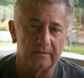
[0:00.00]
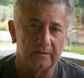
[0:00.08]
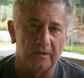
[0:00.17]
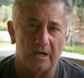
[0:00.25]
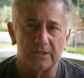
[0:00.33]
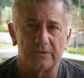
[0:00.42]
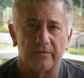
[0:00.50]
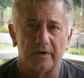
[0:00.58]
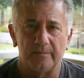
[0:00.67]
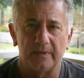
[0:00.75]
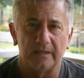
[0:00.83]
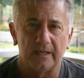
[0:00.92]
launch
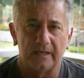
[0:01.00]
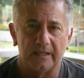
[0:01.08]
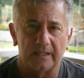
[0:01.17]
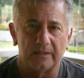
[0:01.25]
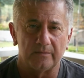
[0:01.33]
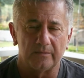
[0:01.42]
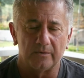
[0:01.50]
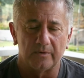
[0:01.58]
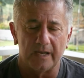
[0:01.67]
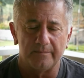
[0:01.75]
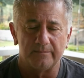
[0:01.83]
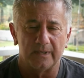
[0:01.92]
from and get the grape,